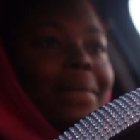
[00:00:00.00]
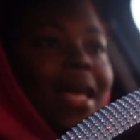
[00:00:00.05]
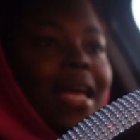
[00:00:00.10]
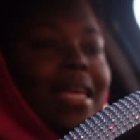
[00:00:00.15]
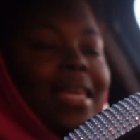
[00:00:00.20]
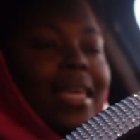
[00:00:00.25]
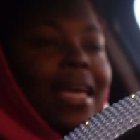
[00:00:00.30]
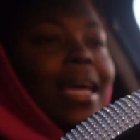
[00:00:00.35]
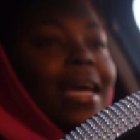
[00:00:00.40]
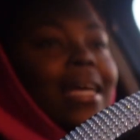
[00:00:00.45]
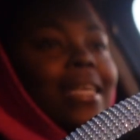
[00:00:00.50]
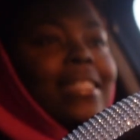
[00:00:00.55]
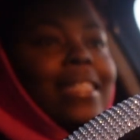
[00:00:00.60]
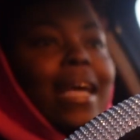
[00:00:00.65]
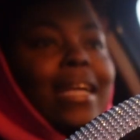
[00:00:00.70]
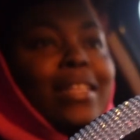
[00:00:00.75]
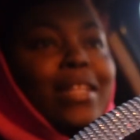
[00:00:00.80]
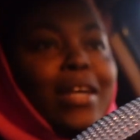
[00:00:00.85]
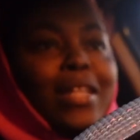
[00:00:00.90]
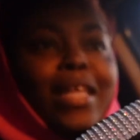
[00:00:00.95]
yeah, it's
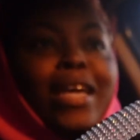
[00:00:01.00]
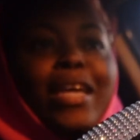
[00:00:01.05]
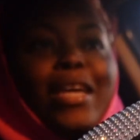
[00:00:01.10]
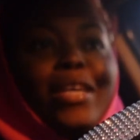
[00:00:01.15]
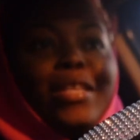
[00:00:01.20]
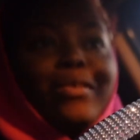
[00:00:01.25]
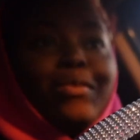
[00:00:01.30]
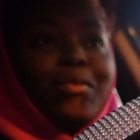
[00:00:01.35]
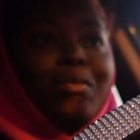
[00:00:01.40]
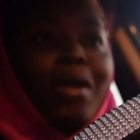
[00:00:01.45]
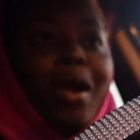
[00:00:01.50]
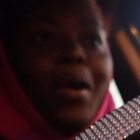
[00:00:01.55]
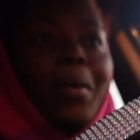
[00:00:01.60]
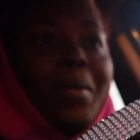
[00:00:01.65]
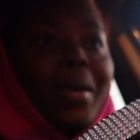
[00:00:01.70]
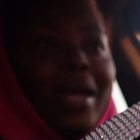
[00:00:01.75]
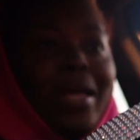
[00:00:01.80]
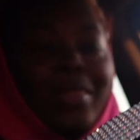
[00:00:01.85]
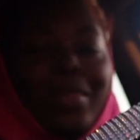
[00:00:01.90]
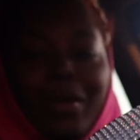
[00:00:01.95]
like the clique is
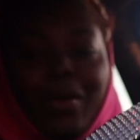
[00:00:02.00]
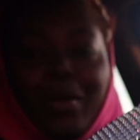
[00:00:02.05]
growing the